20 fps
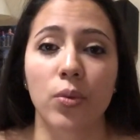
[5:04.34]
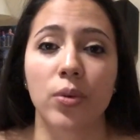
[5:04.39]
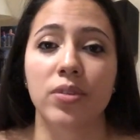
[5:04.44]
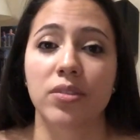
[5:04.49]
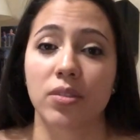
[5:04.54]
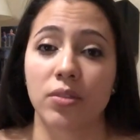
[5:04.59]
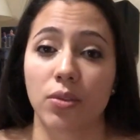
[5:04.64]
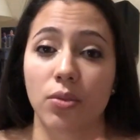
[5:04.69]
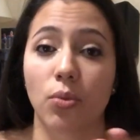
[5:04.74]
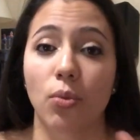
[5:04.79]
the
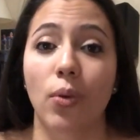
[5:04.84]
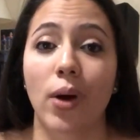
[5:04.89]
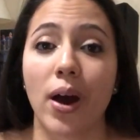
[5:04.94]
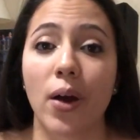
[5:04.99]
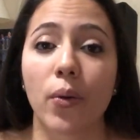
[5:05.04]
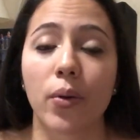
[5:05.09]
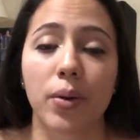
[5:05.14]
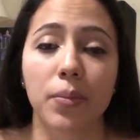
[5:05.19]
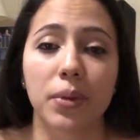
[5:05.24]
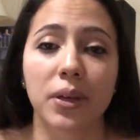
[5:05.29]
reasons why
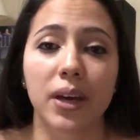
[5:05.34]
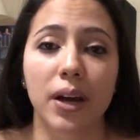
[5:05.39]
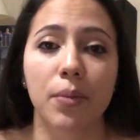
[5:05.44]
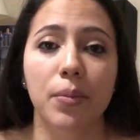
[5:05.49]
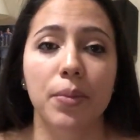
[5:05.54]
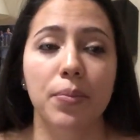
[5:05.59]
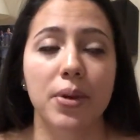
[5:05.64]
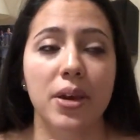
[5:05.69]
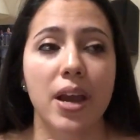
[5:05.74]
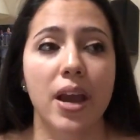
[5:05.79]
I want to become
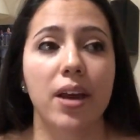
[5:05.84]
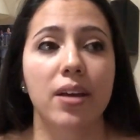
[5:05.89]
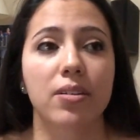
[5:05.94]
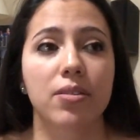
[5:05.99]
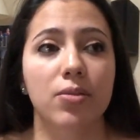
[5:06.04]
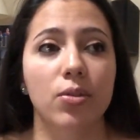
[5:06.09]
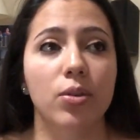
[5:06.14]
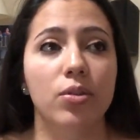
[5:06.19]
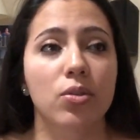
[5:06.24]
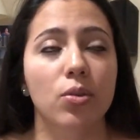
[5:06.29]
a PA.
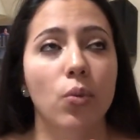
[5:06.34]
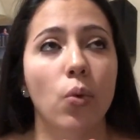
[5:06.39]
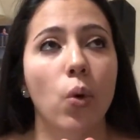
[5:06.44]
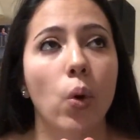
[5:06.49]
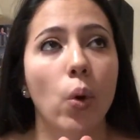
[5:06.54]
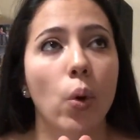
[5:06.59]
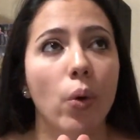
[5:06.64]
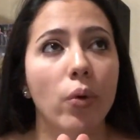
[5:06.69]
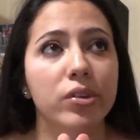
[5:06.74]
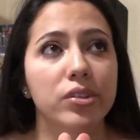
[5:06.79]
So it's a
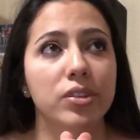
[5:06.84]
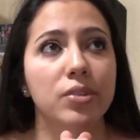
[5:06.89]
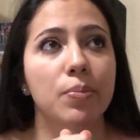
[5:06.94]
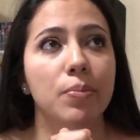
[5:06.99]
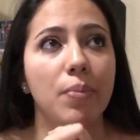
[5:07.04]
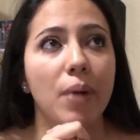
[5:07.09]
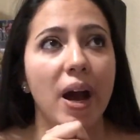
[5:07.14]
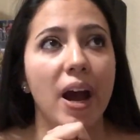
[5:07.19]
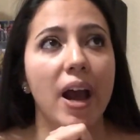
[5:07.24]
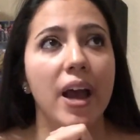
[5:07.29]
quote
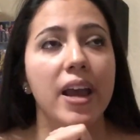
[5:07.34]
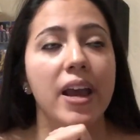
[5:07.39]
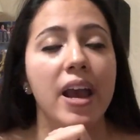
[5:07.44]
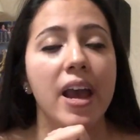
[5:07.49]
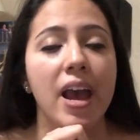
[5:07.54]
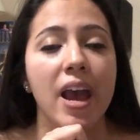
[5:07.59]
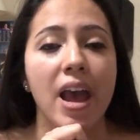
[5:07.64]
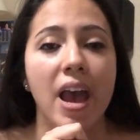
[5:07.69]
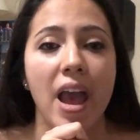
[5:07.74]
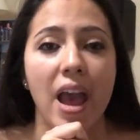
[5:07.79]
by
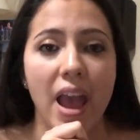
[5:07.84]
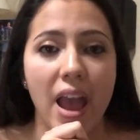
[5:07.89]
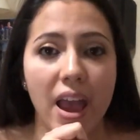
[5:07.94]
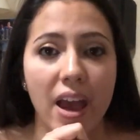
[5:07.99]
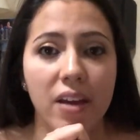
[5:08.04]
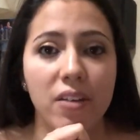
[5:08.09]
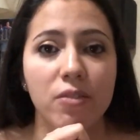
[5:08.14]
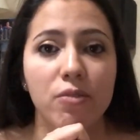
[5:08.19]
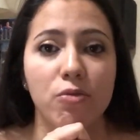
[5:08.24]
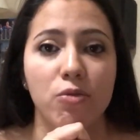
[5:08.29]

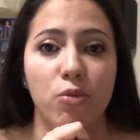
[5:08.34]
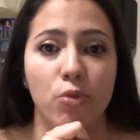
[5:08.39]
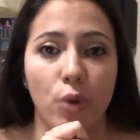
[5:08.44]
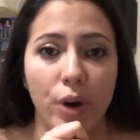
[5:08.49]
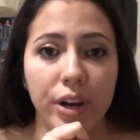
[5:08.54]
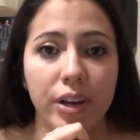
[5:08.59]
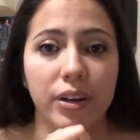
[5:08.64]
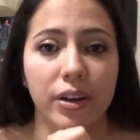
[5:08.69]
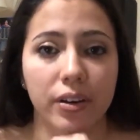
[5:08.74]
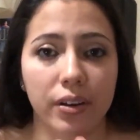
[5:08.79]
Anne
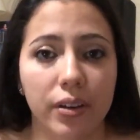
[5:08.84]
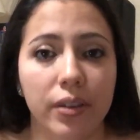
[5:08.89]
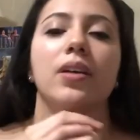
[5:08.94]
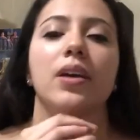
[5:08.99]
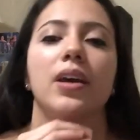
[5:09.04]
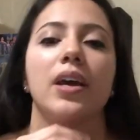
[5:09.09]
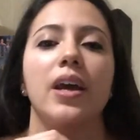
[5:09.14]
Frank.